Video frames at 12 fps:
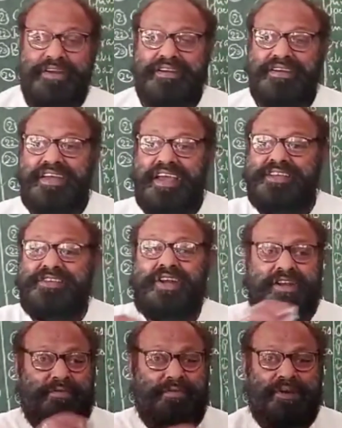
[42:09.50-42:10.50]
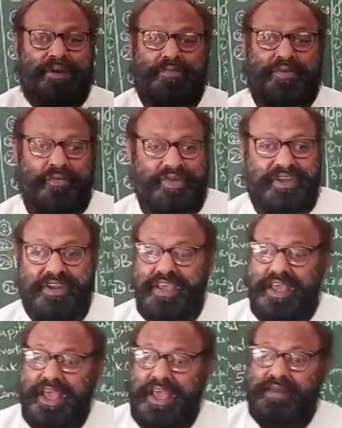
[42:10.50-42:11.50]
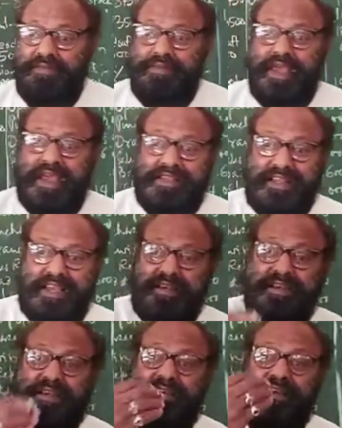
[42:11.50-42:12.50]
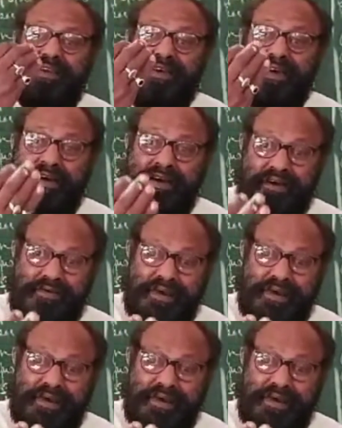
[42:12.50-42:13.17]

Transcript: summarization I have done, ascertainment of profit, and